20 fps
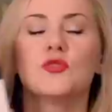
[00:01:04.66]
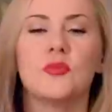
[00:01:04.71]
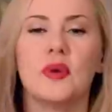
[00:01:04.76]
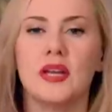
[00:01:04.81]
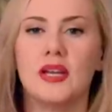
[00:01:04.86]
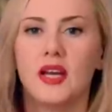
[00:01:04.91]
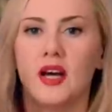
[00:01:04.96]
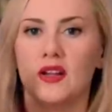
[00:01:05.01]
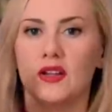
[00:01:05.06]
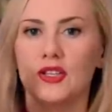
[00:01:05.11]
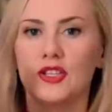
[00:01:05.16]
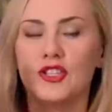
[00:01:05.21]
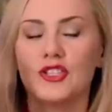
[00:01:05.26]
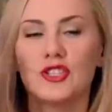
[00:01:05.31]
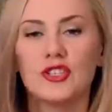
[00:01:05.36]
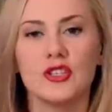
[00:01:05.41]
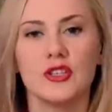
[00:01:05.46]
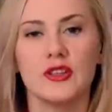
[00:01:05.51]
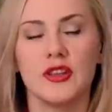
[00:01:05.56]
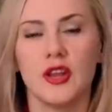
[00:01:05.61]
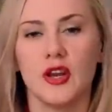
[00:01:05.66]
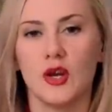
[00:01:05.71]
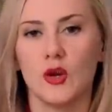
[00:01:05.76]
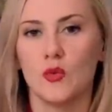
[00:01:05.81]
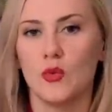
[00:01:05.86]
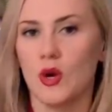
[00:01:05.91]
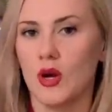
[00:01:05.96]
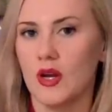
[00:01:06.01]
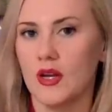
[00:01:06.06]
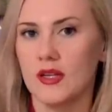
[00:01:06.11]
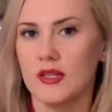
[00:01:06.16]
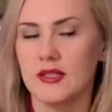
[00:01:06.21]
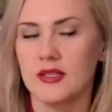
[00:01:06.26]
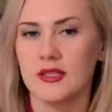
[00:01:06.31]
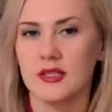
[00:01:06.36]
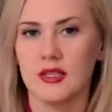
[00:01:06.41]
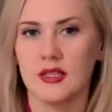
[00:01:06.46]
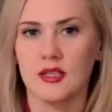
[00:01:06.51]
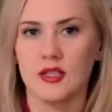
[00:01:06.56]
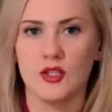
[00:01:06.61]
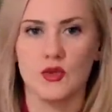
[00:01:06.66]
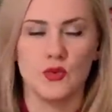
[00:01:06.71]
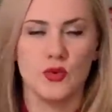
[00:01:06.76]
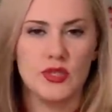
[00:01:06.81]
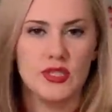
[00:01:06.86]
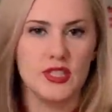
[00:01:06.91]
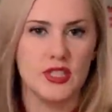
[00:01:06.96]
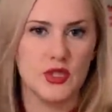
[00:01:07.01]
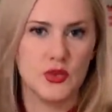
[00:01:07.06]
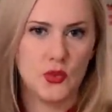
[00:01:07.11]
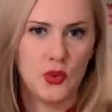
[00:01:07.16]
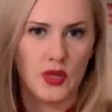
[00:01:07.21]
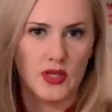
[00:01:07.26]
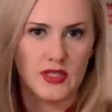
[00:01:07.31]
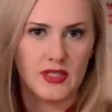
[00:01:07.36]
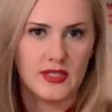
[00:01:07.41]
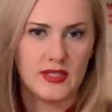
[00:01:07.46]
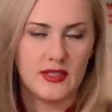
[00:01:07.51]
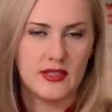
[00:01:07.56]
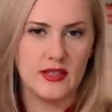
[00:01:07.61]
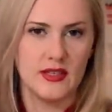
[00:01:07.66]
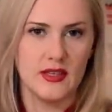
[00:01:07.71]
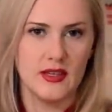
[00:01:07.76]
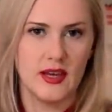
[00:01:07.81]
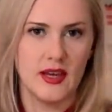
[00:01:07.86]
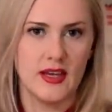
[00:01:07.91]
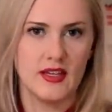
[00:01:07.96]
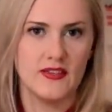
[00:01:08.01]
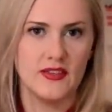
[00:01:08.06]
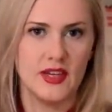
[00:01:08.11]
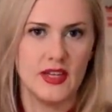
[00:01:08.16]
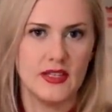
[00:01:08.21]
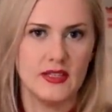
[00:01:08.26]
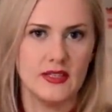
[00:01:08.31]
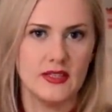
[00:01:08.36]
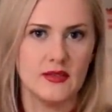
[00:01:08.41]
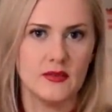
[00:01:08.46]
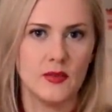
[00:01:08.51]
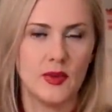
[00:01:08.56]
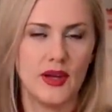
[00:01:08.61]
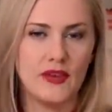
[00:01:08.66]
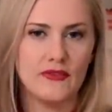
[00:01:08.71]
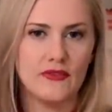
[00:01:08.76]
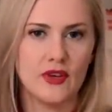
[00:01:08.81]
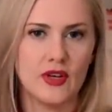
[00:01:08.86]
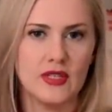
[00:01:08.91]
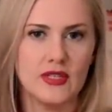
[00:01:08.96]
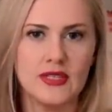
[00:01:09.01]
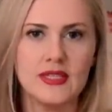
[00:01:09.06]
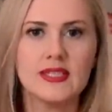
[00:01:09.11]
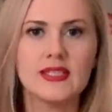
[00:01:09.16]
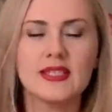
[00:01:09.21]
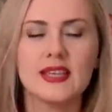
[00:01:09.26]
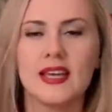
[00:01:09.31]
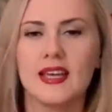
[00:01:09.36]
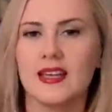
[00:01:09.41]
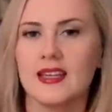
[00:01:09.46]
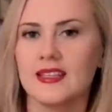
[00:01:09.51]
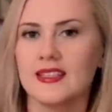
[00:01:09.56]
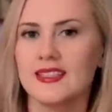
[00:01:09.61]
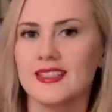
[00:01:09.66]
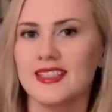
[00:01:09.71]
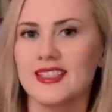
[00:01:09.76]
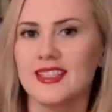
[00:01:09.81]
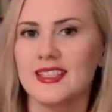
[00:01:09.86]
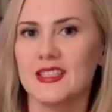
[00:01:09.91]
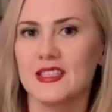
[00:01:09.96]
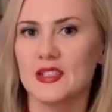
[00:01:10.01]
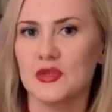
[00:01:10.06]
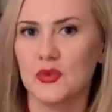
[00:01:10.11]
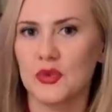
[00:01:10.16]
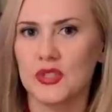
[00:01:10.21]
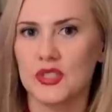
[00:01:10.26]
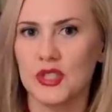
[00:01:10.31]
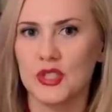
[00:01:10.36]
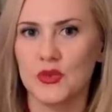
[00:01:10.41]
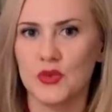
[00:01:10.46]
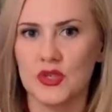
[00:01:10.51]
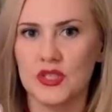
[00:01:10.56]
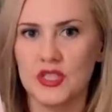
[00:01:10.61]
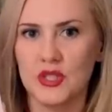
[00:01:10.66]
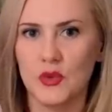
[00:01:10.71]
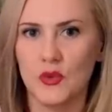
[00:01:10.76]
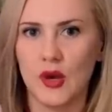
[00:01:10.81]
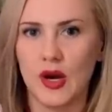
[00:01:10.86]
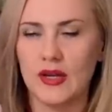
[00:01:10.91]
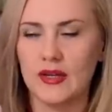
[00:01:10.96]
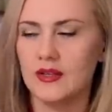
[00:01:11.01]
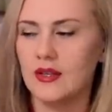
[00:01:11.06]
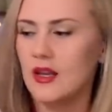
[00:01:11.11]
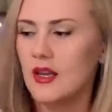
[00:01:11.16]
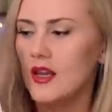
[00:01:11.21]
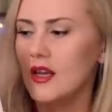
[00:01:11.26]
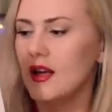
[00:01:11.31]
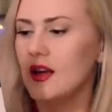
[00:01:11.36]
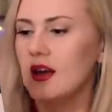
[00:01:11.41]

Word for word: To my knowledge, there was a 2020 Advent by Friends, and this is 2021.